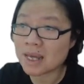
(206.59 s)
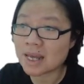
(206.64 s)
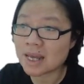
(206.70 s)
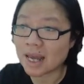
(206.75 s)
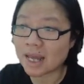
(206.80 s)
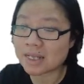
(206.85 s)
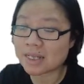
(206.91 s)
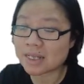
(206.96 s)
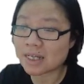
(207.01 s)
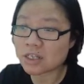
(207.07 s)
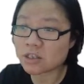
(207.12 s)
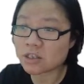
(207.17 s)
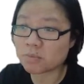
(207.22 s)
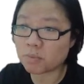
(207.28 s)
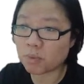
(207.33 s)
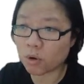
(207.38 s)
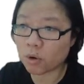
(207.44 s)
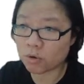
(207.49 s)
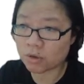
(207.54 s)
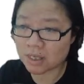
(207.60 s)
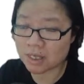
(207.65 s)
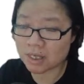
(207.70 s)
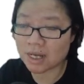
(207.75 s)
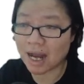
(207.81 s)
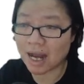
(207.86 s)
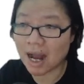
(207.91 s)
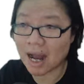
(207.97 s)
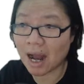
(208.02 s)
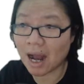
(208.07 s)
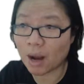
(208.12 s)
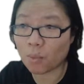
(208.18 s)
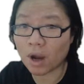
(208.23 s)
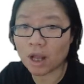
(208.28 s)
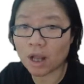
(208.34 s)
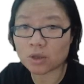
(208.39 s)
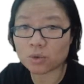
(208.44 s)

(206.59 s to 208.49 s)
And these both are what